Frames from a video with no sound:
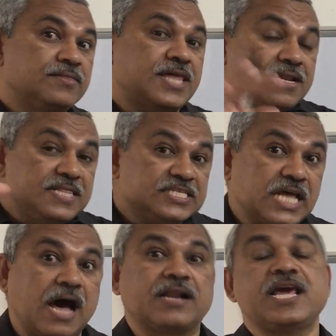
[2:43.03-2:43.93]
then this
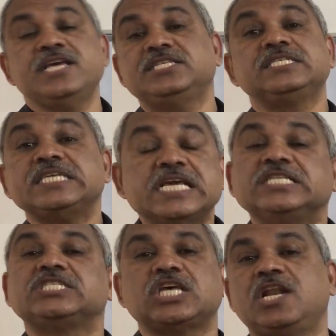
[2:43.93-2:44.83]
arranges
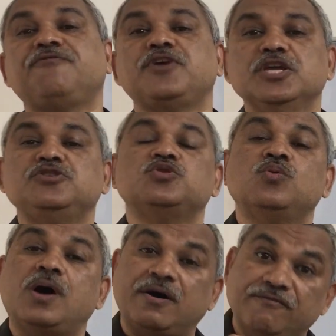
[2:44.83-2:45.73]
itself into
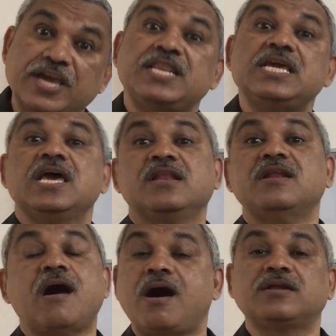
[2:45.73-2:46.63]
a very
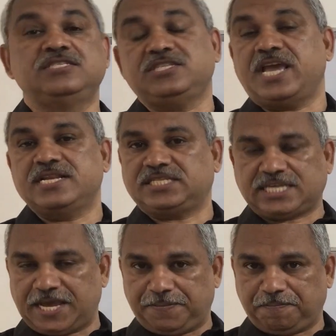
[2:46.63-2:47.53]
large
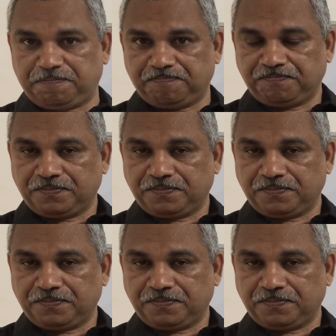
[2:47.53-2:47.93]
enzyme.